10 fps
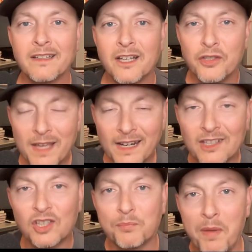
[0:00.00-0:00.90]
you got to
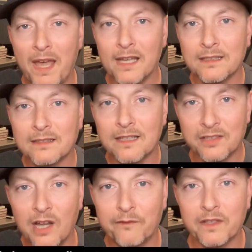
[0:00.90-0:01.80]
expect that
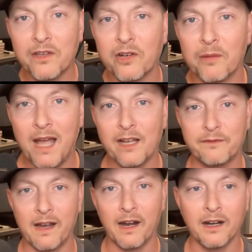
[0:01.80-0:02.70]
stuff is going to
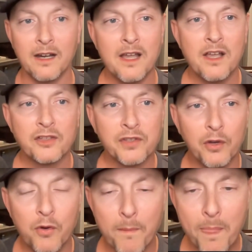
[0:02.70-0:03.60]
backfire.
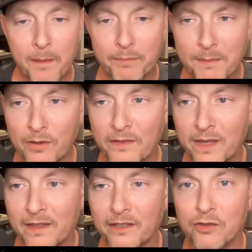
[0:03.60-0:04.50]
So people that think
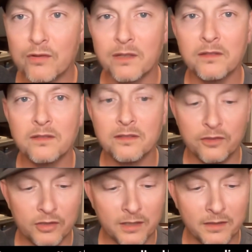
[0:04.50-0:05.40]
that you can you
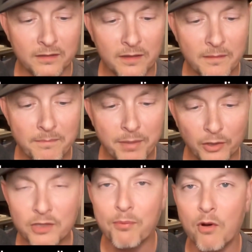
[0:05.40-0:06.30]
can build your
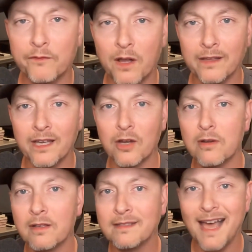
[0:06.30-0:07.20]
portfolio,
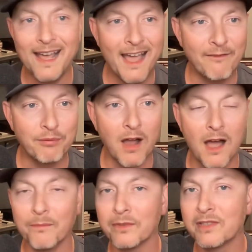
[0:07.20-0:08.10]
not have
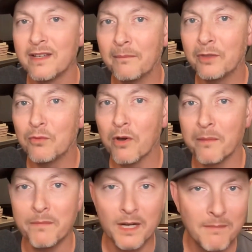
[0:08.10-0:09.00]
problems, you want to
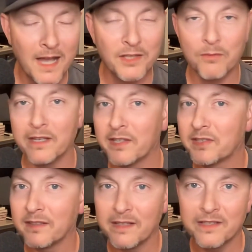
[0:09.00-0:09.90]
minimize risk
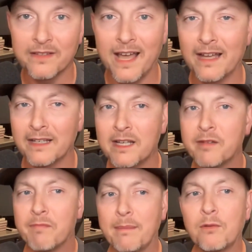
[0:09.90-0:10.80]
and this and that.
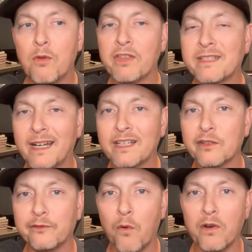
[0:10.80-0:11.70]
Maybe real estate isn't for